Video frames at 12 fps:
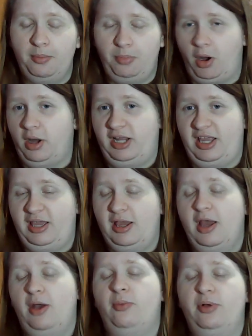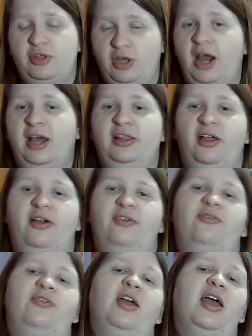Bonnie, which I
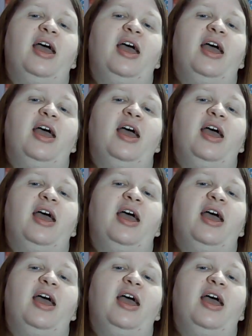love.